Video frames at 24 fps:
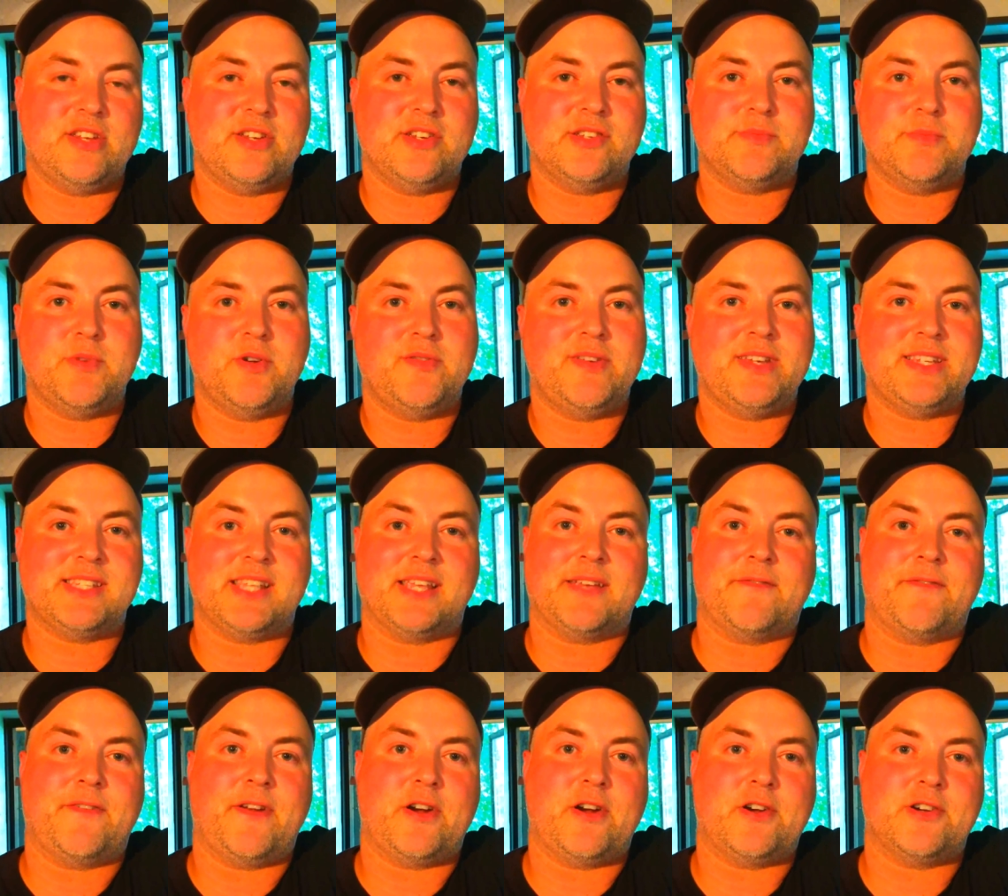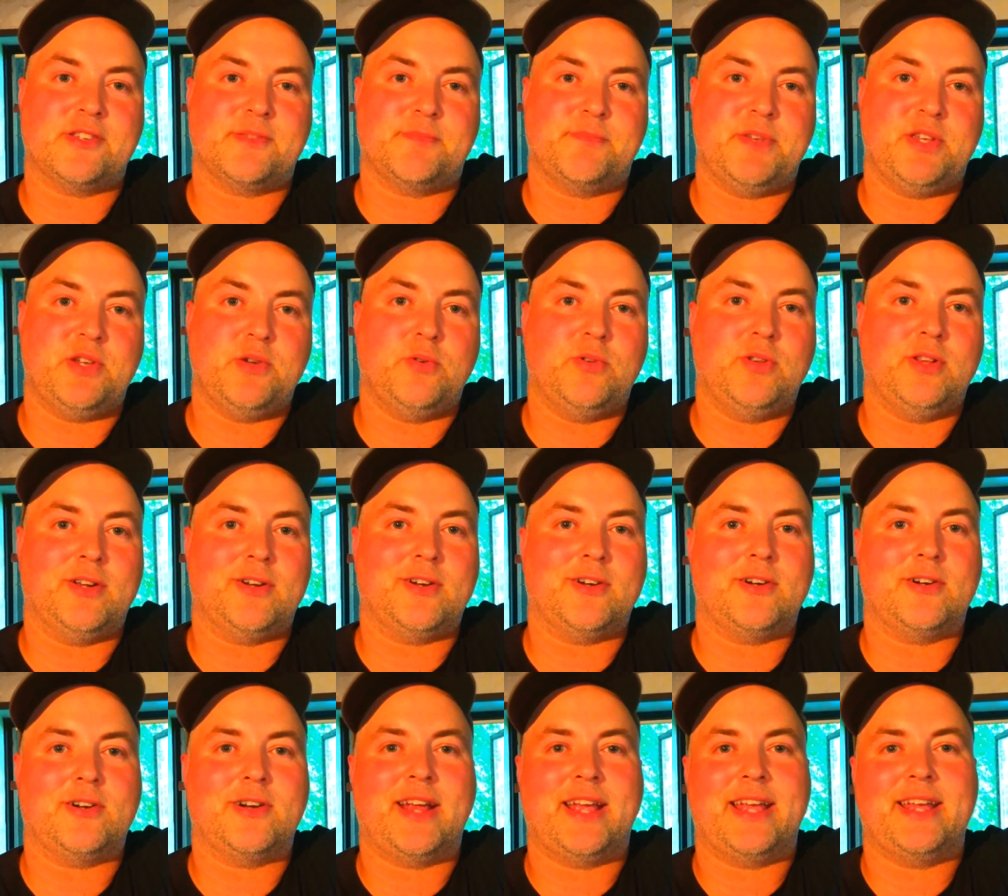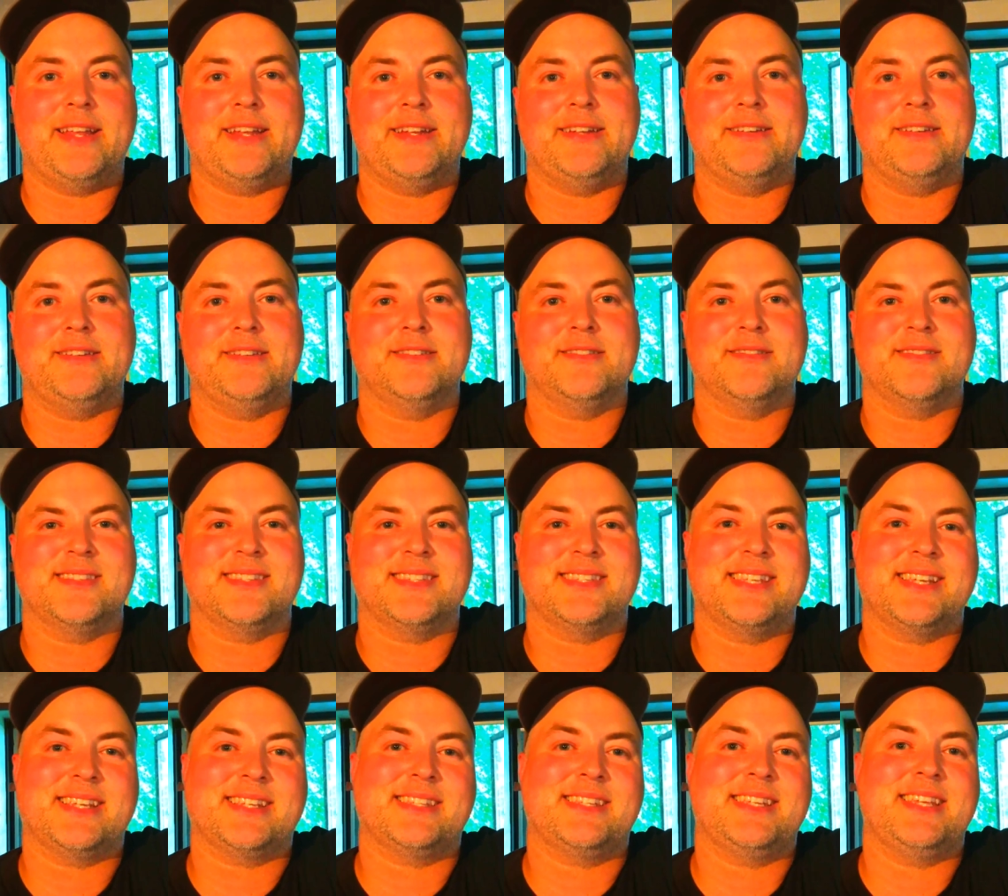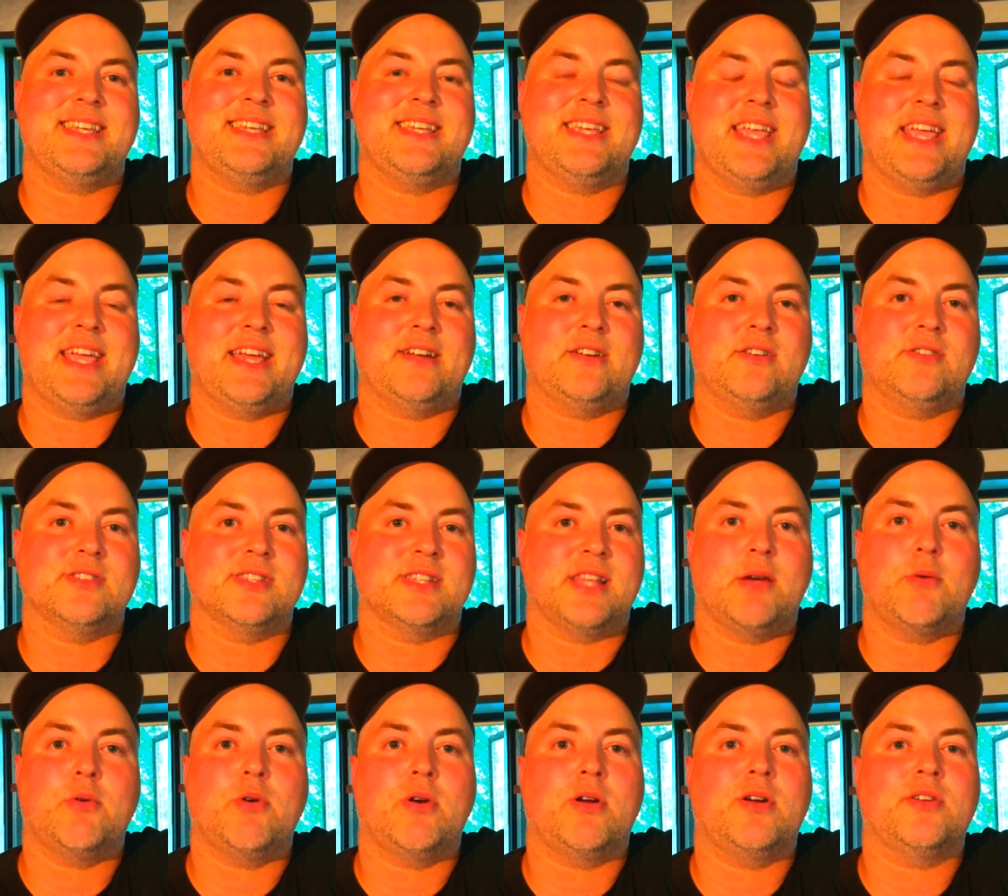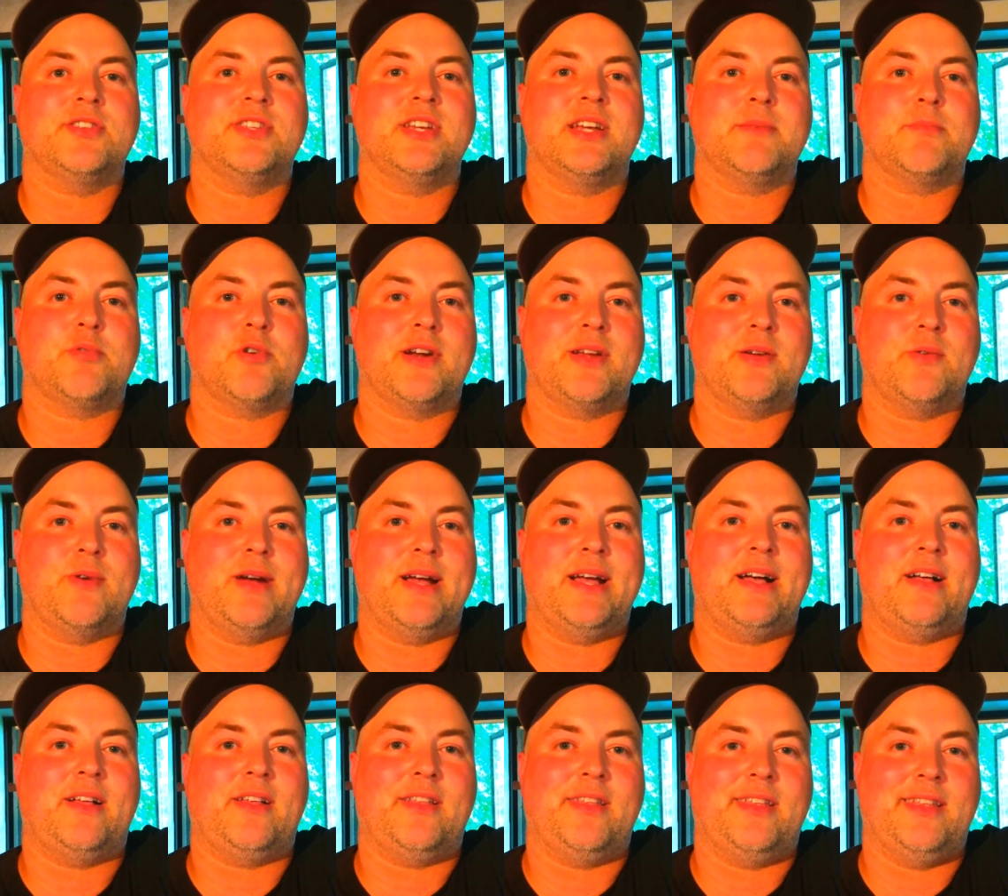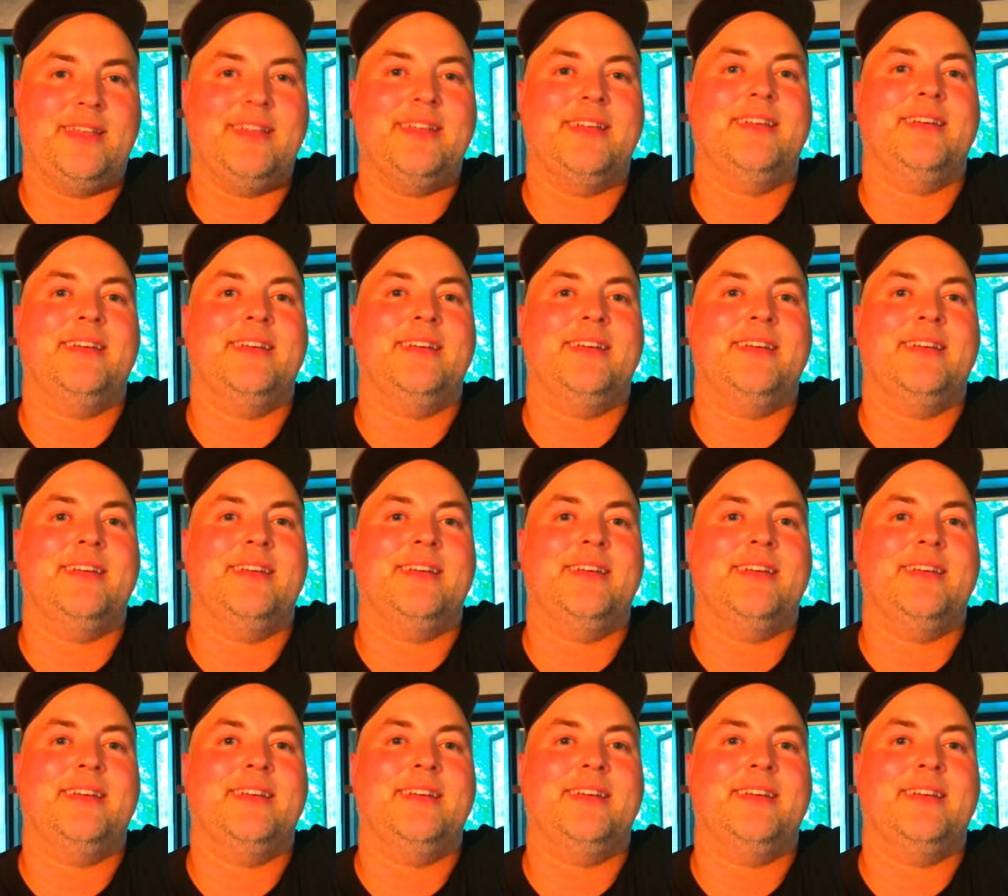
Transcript: Hughes movies like Ferris Bueller and 16 Candles, they were all done pretty well.